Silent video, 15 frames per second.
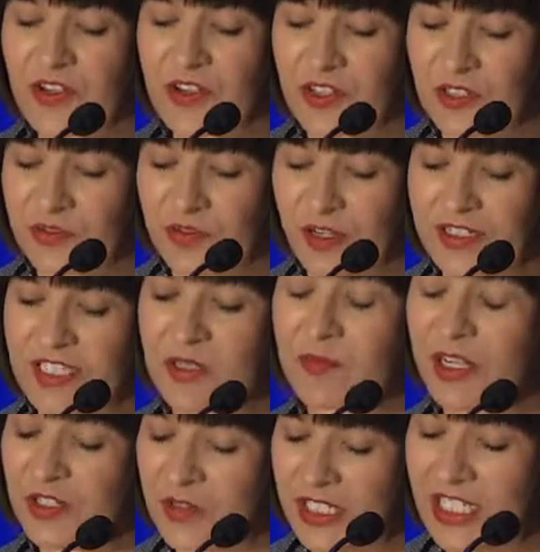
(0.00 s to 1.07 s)
are confronted
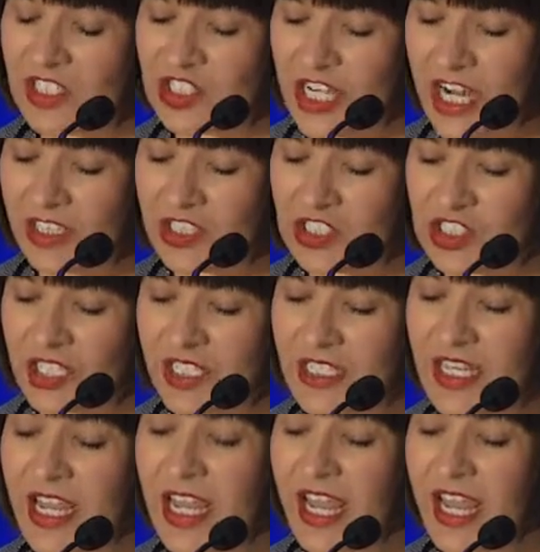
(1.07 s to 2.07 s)
by unique challenges,